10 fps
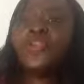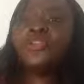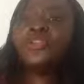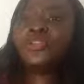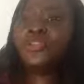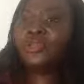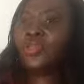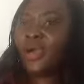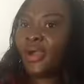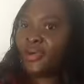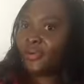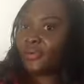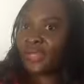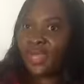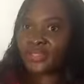Do you like
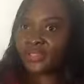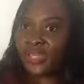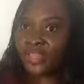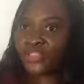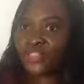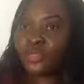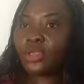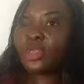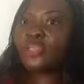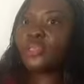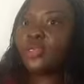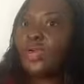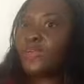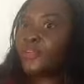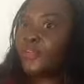relaxation? Do you
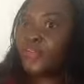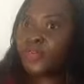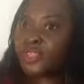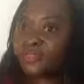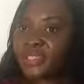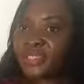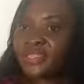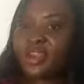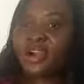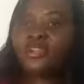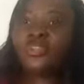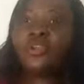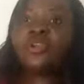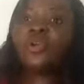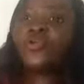like a foot massage?
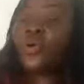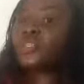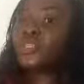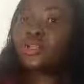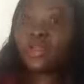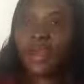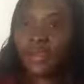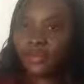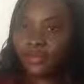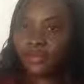What do you like?